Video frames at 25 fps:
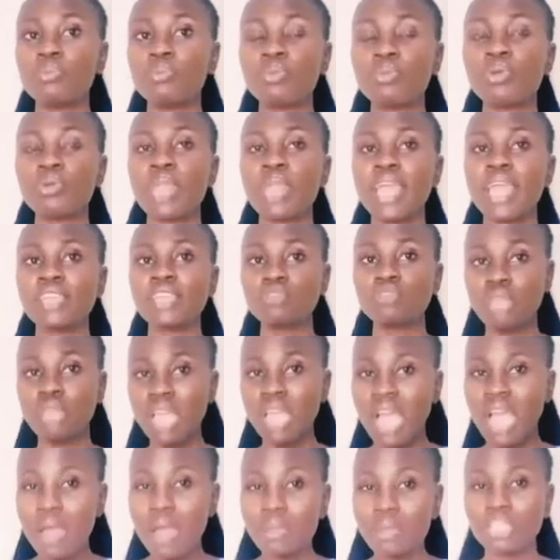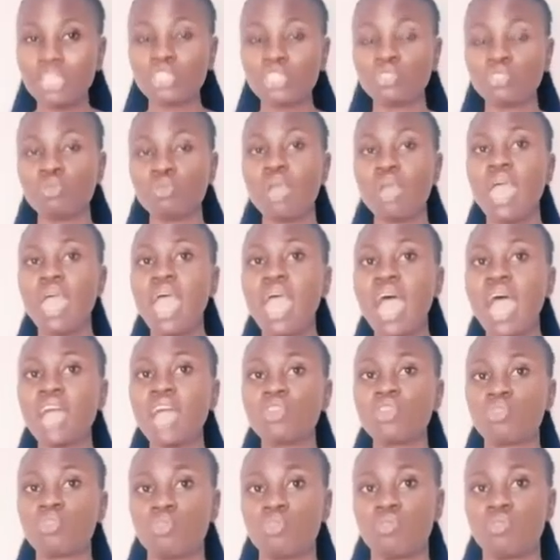you, like to encourage you
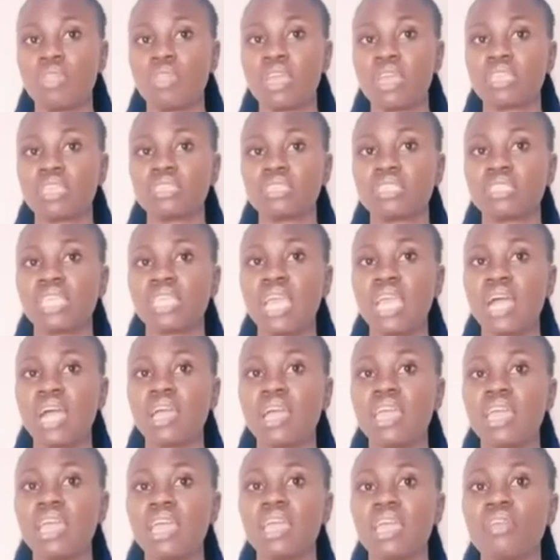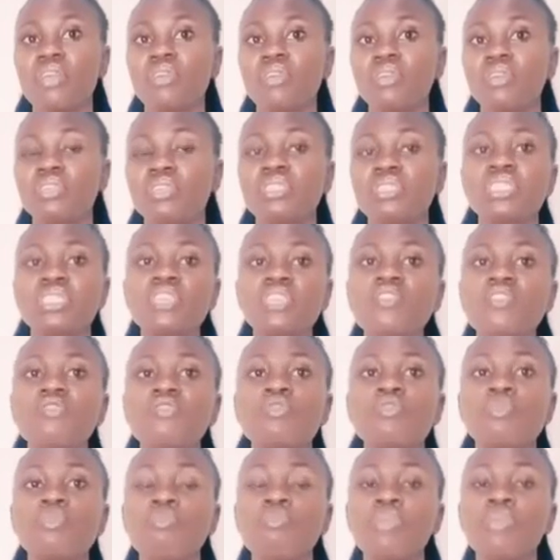and all that. Yeah, instead
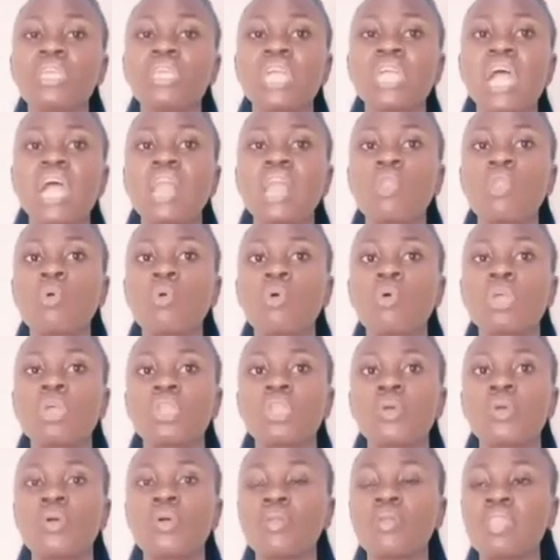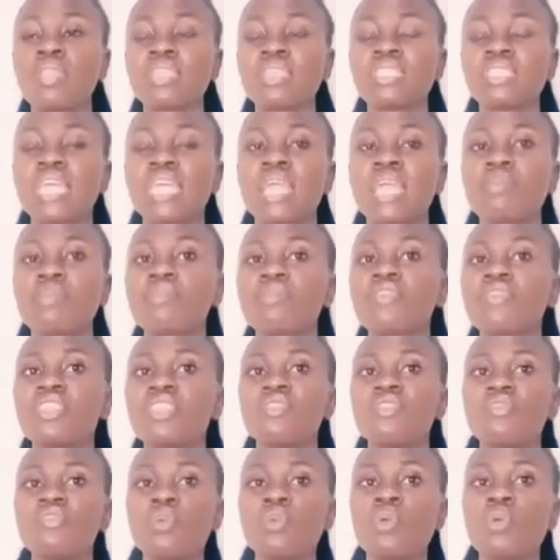of you being alone all the time,
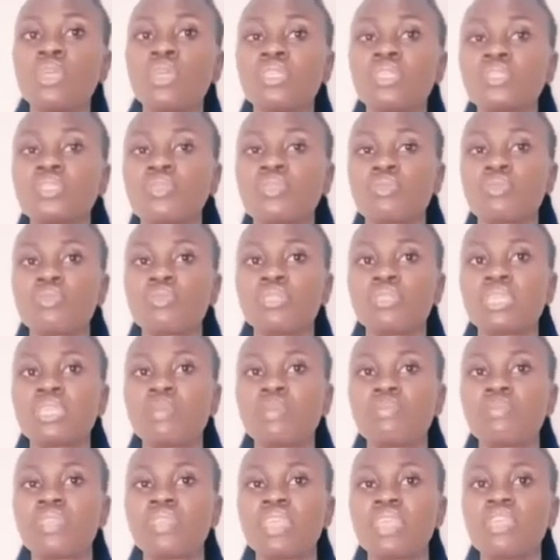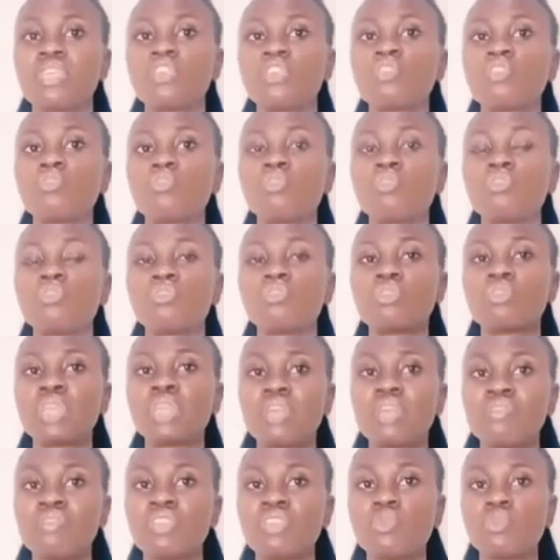even if you're going through something, you don't
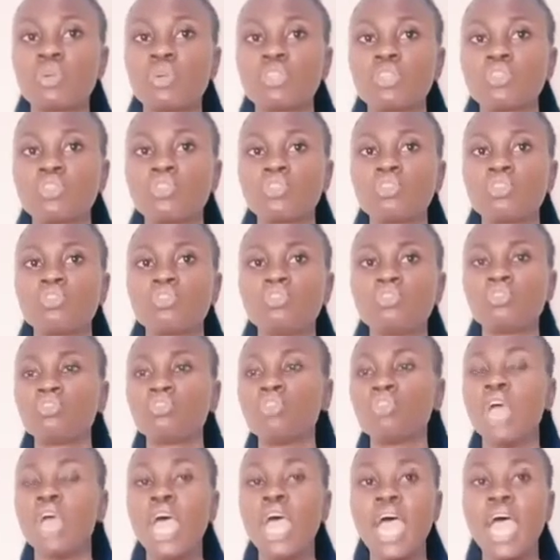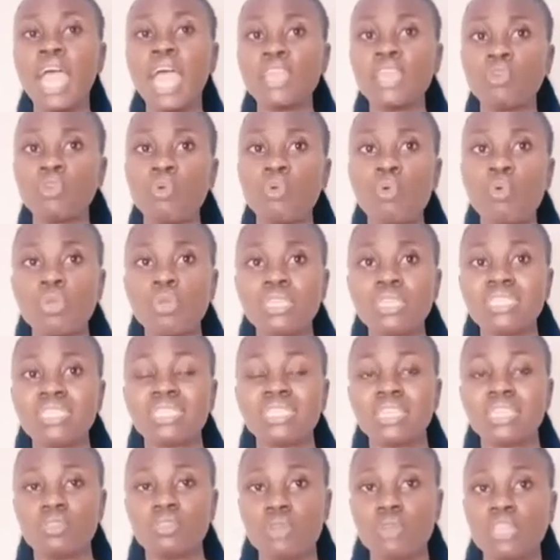have anyone to talk to. I know God
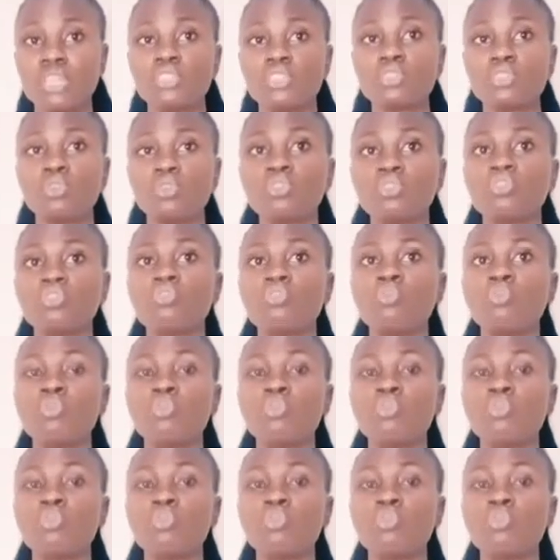is there, you can talk to